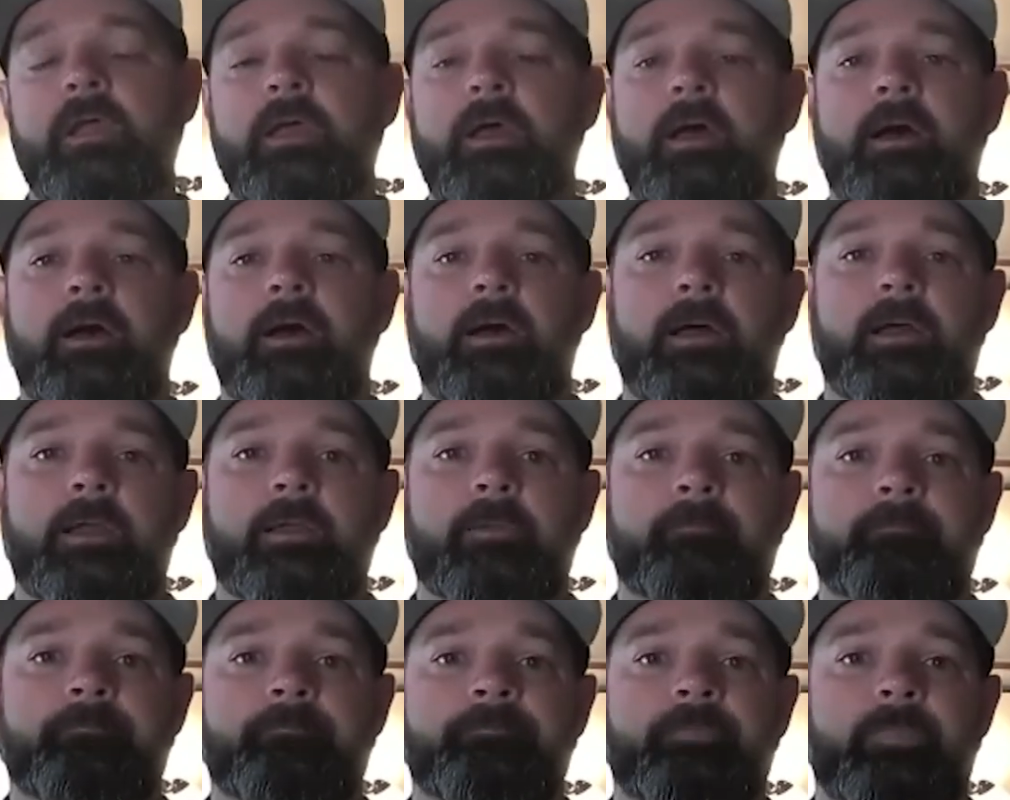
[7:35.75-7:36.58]

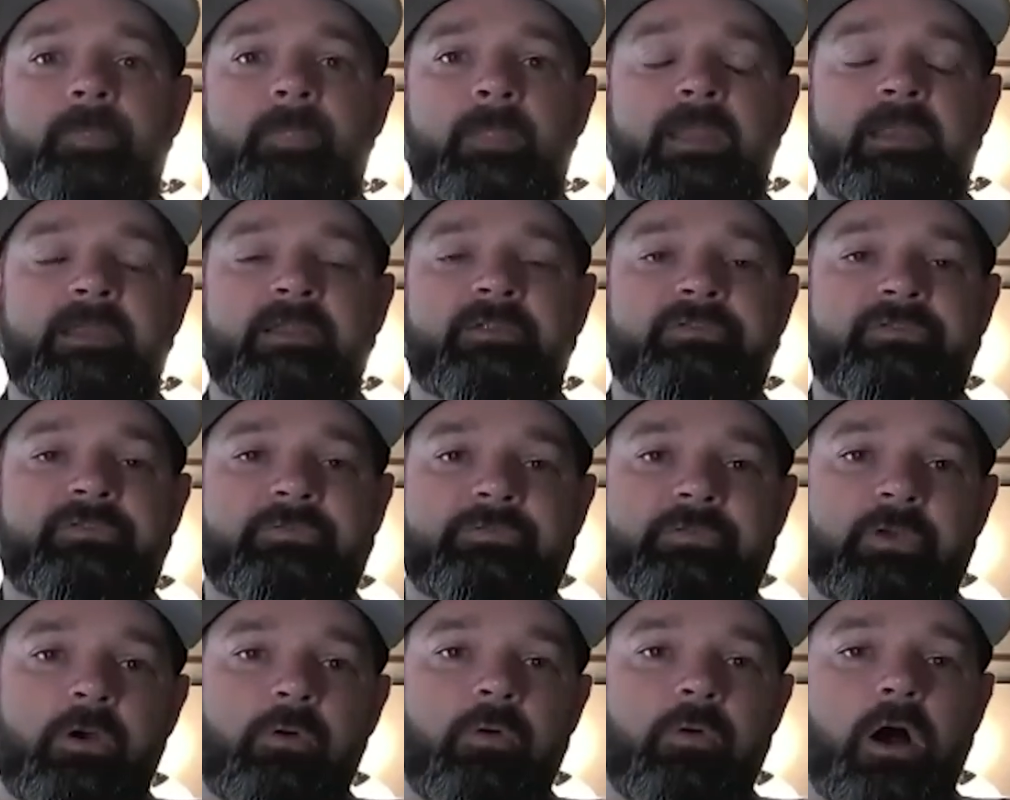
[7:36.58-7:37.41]
And it's
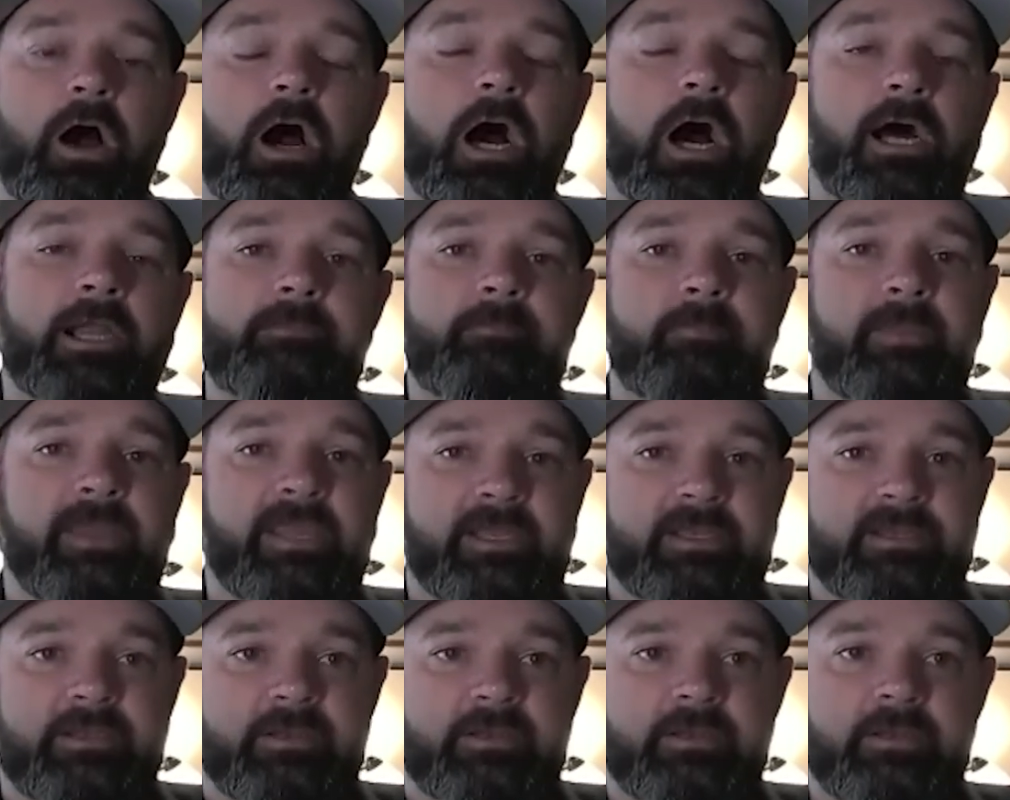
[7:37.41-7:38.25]
so
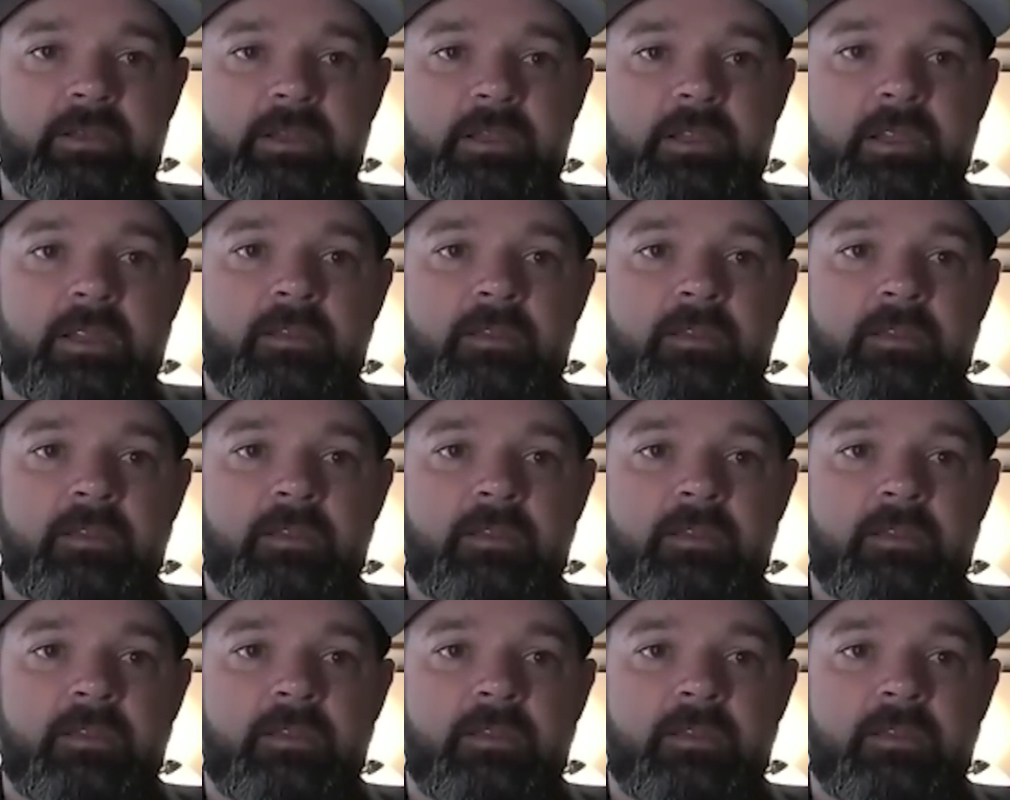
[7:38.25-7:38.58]
automated